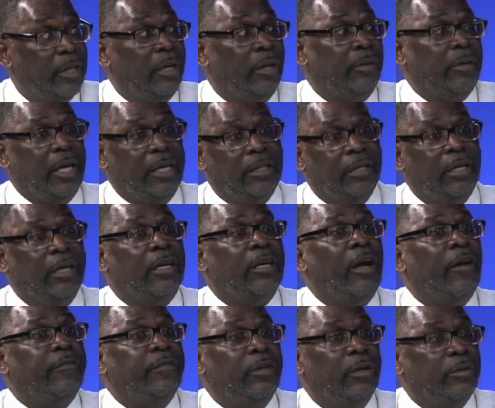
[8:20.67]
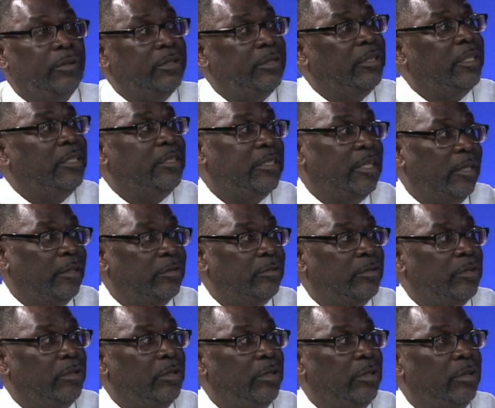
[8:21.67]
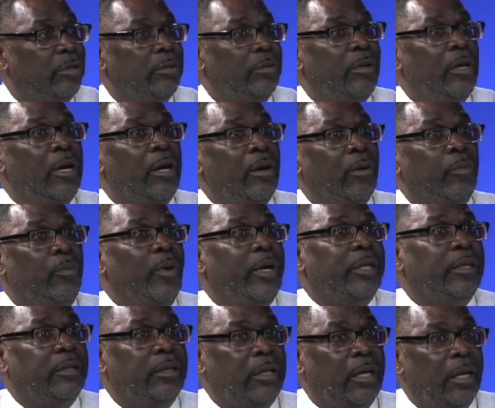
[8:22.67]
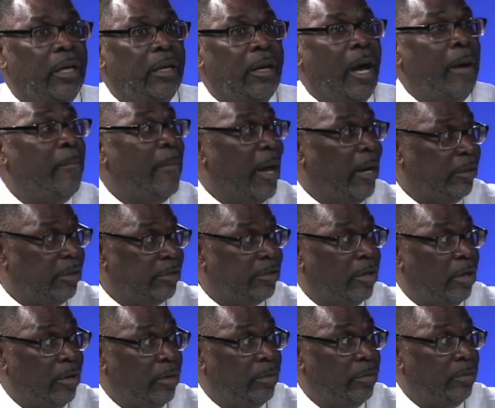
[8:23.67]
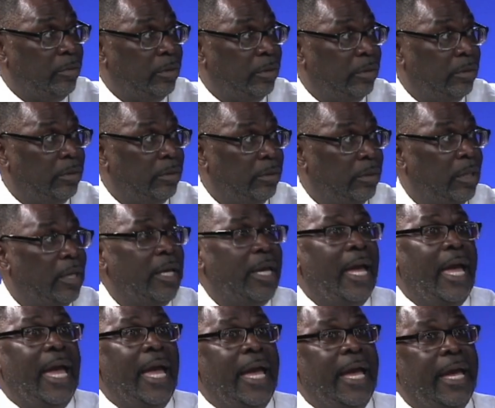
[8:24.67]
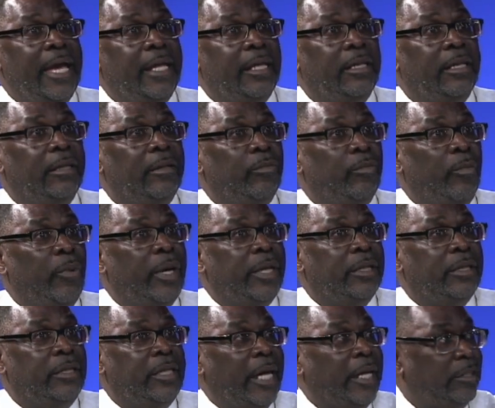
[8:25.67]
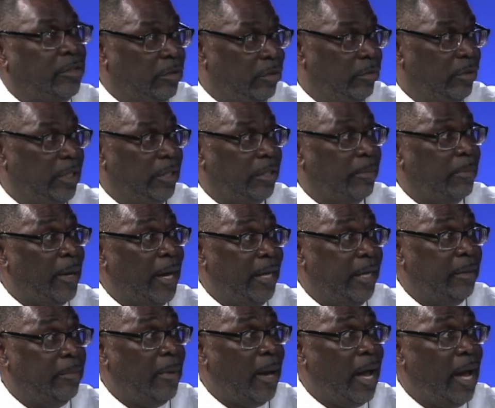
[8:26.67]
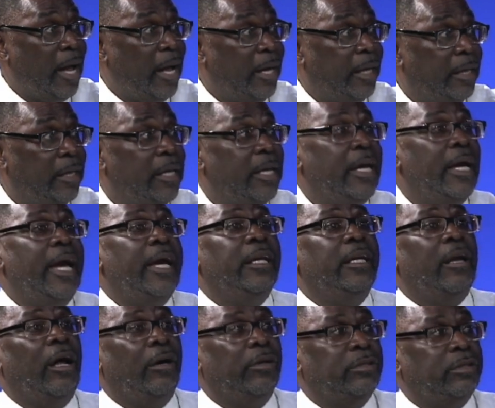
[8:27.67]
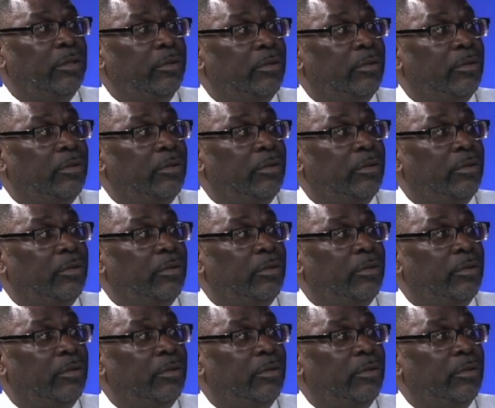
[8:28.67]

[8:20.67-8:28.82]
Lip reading: The cutoff notice details to you what amount is owed and what date you need to pay it by. And it also